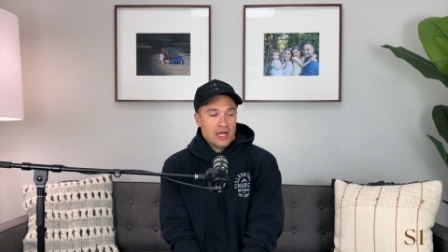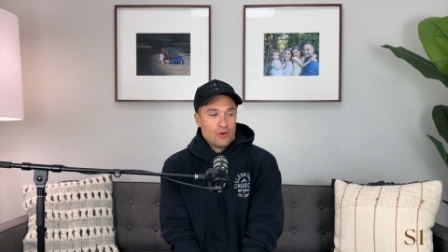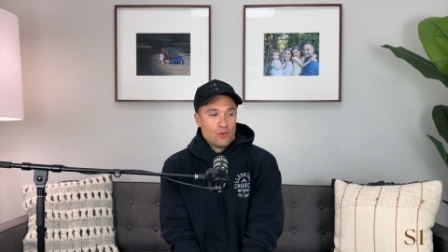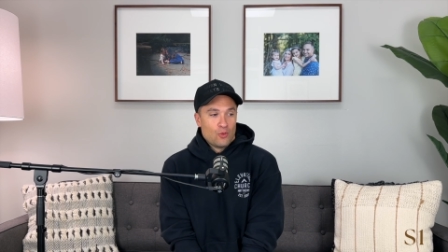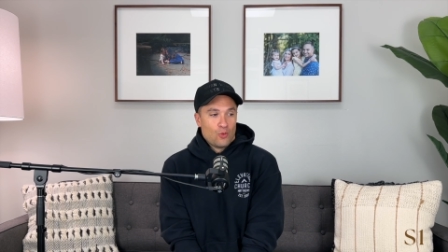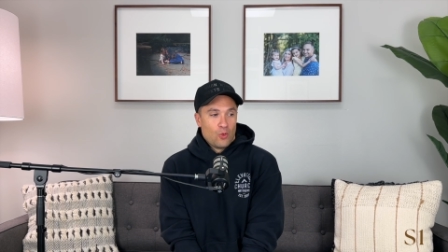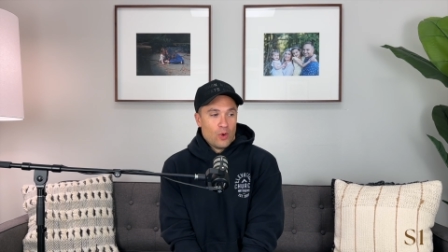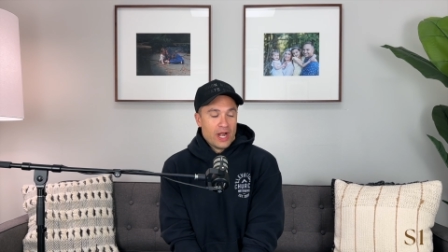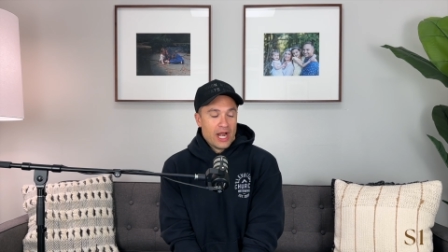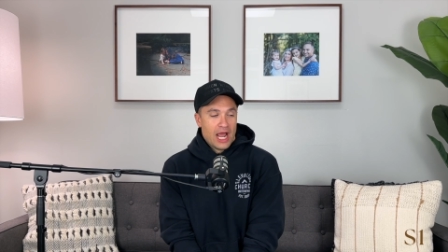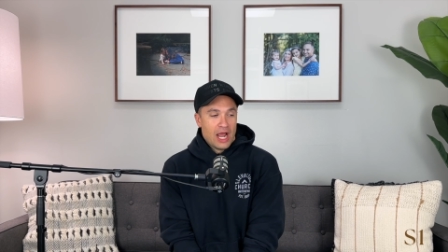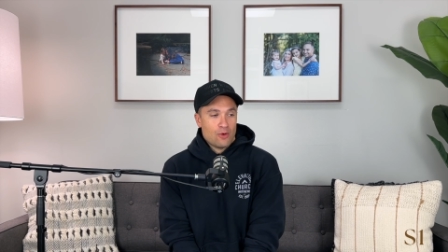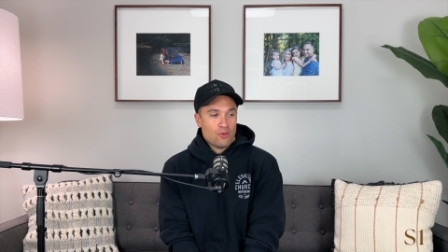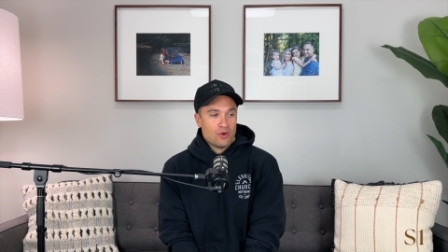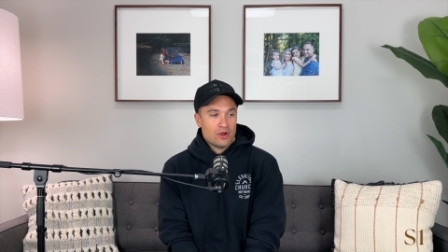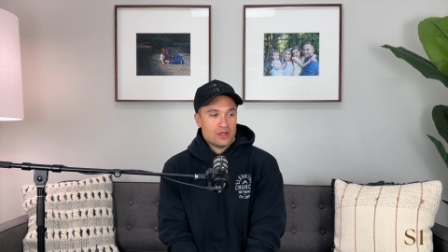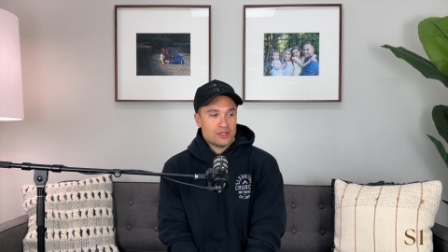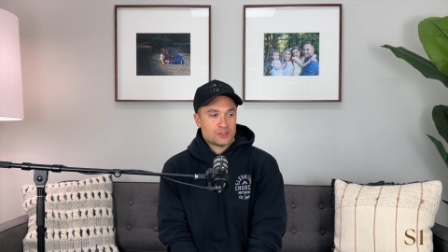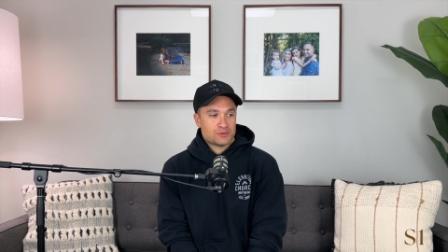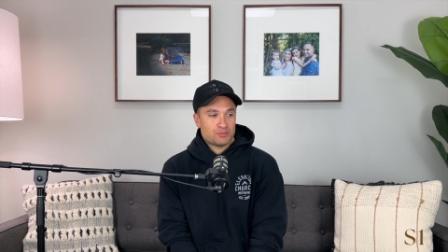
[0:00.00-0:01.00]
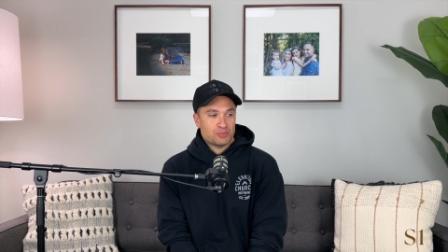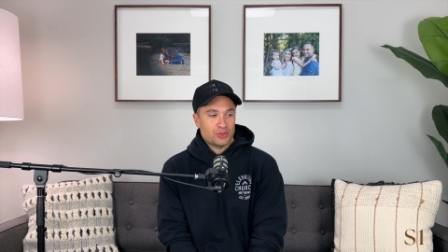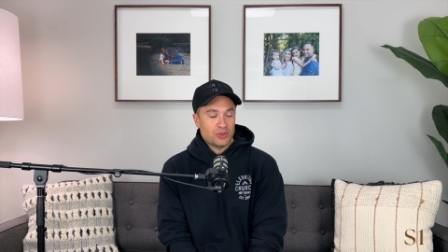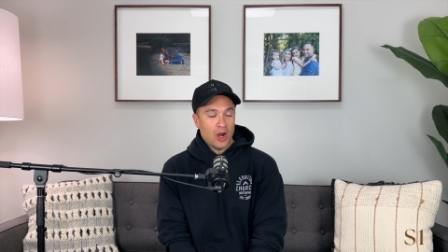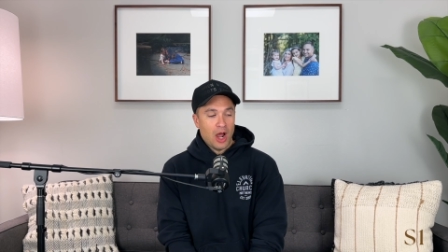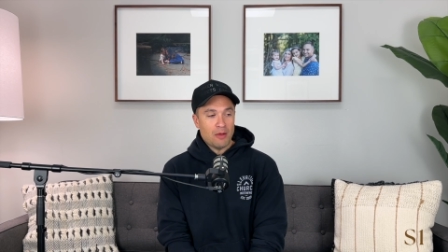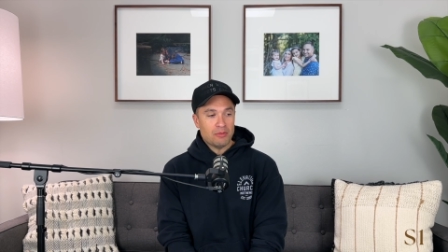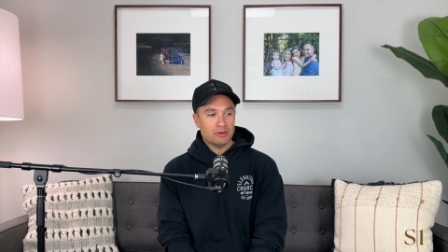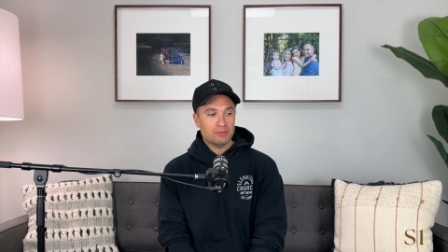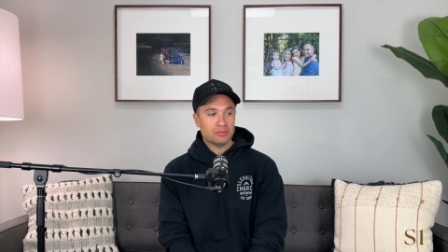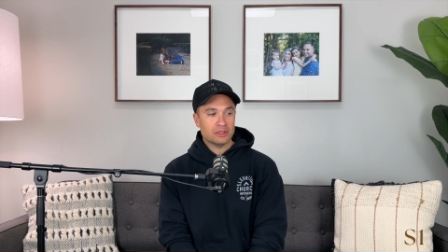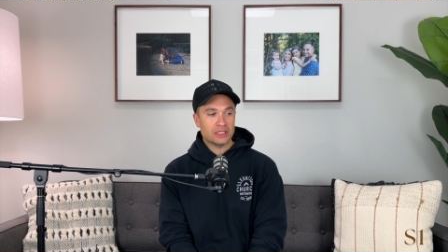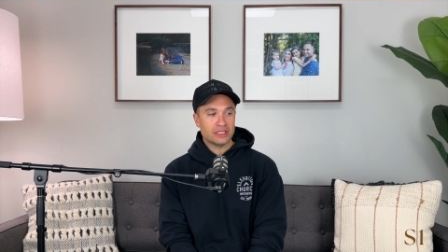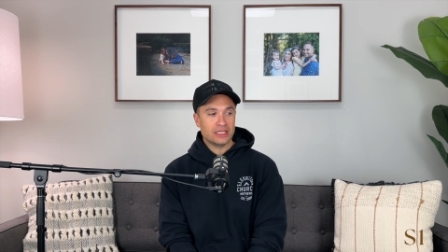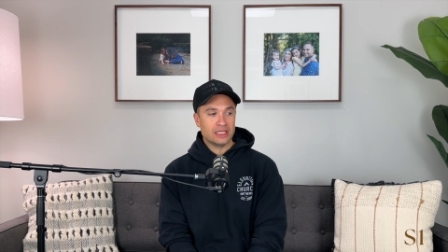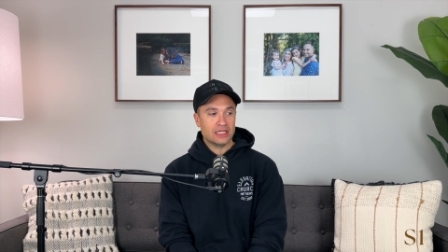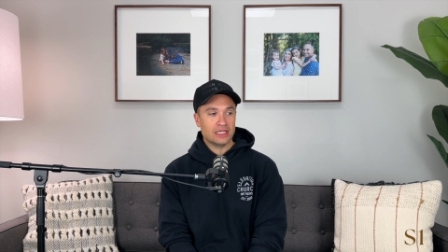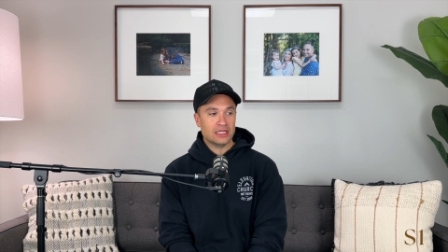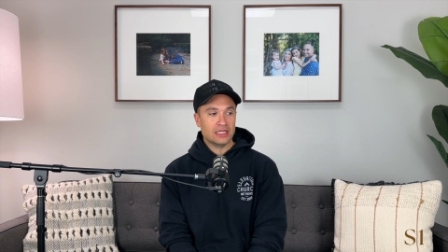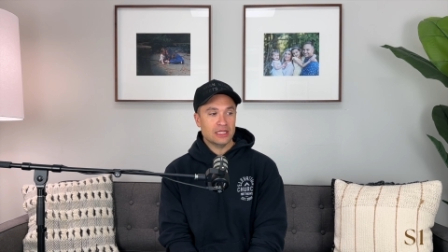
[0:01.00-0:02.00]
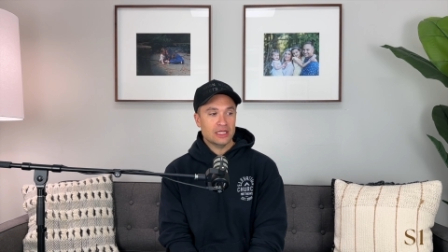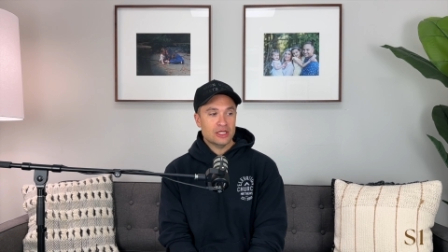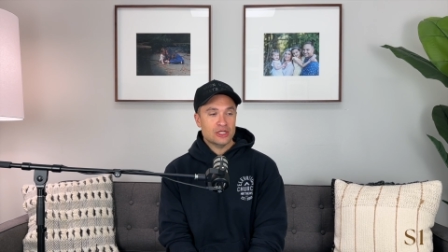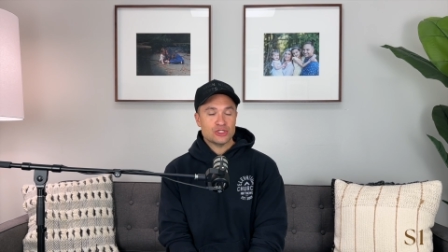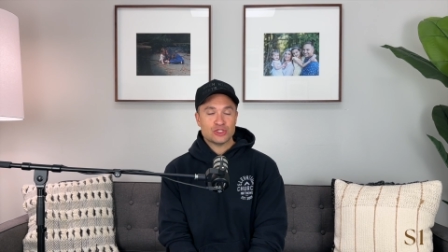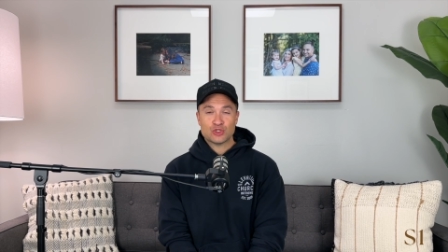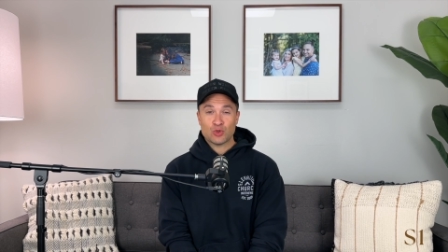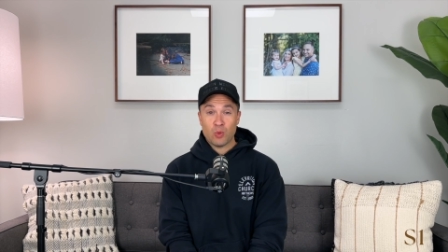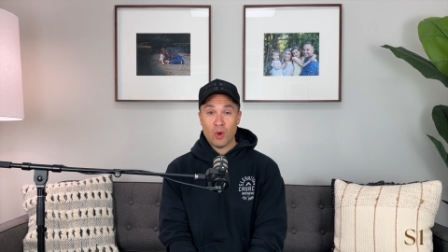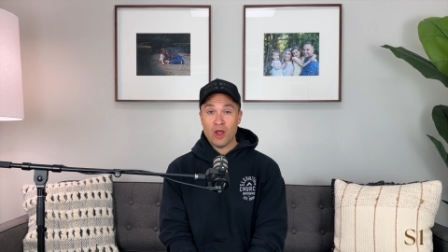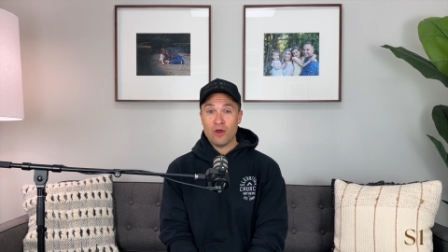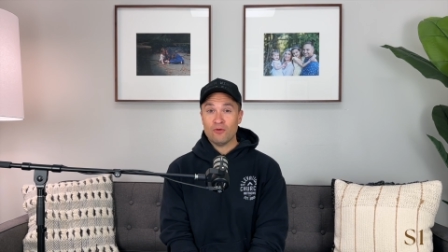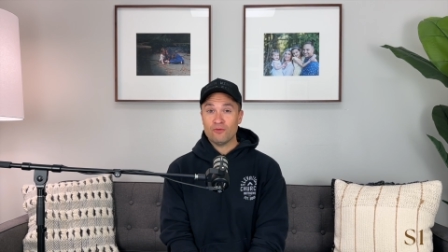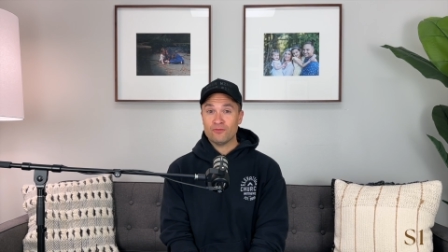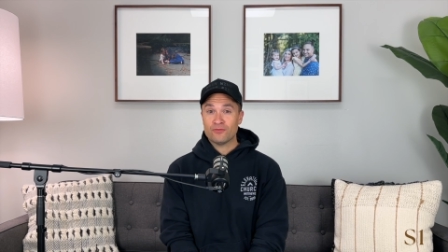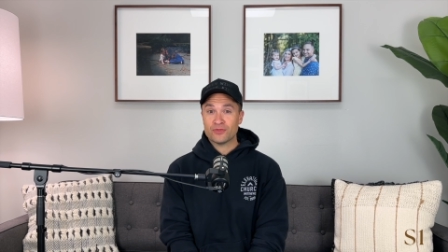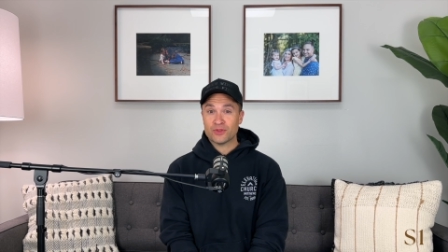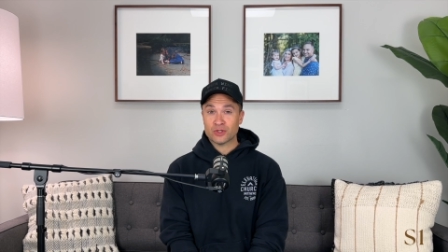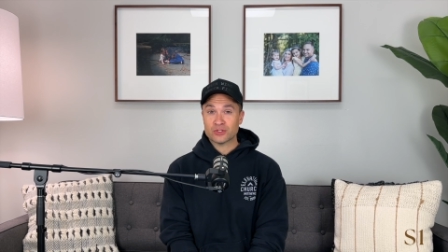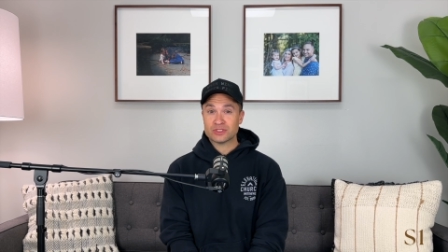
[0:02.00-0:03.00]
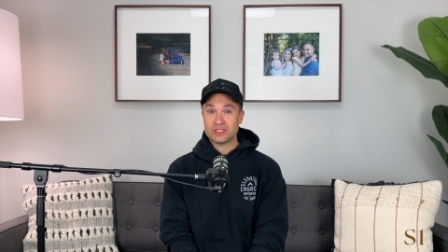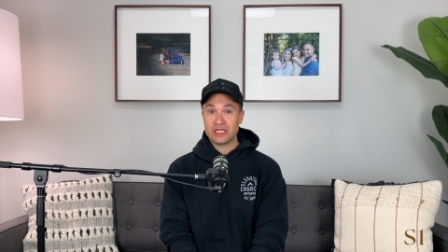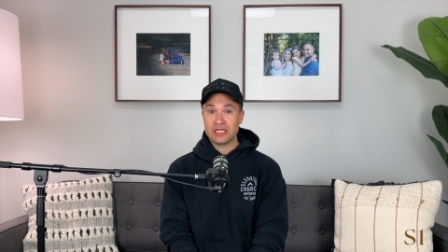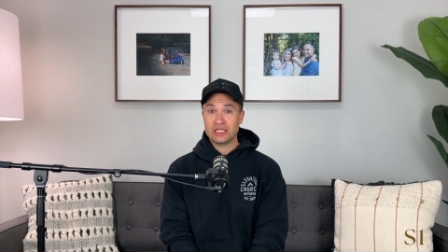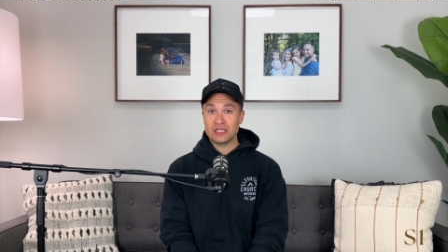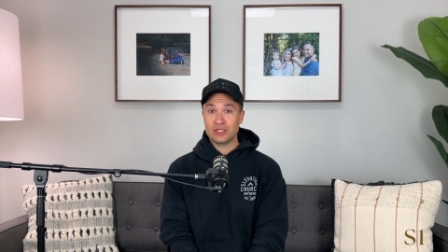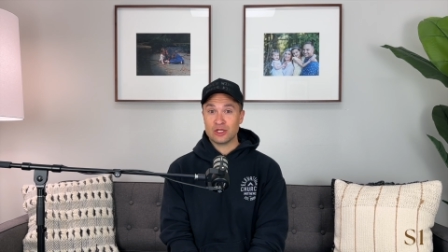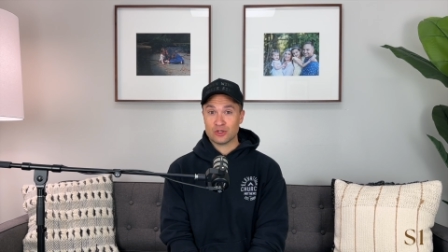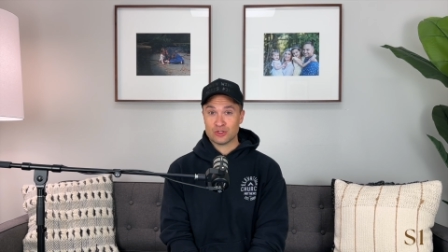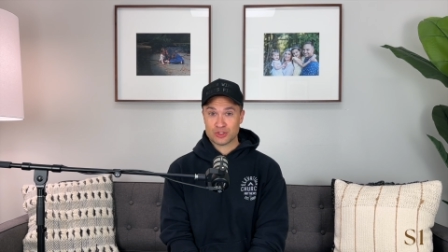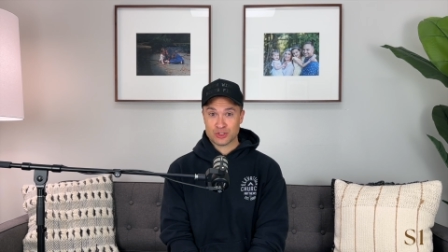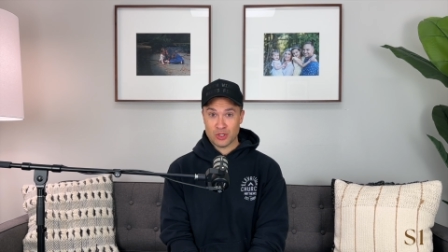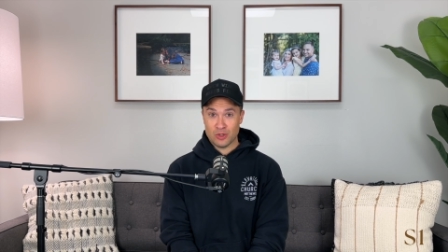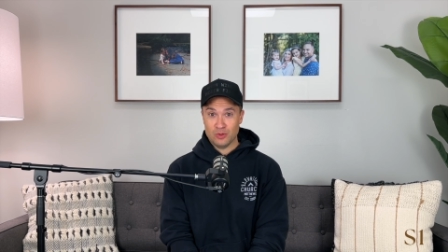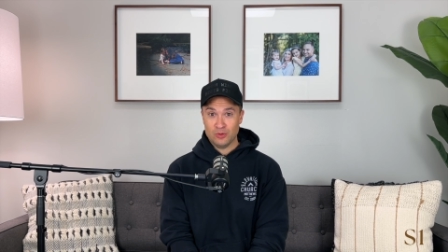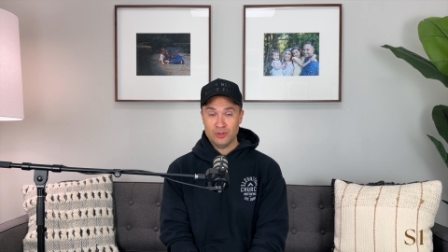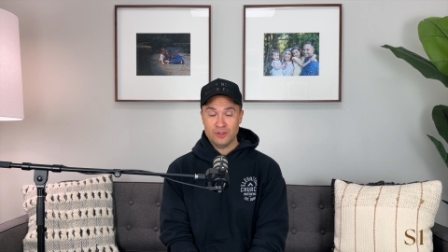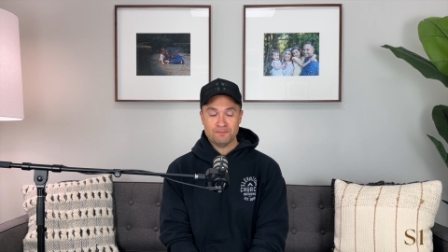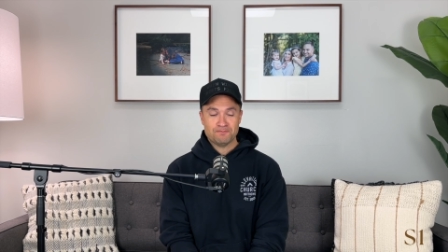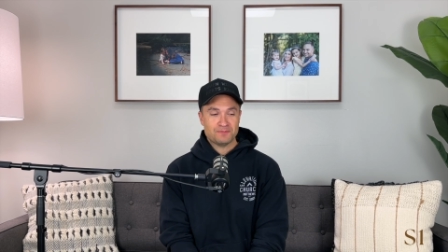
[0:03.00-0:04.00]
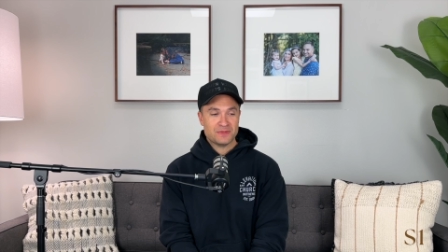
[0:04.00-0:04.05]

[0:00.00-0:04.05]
when I was probably 12, 13 years old,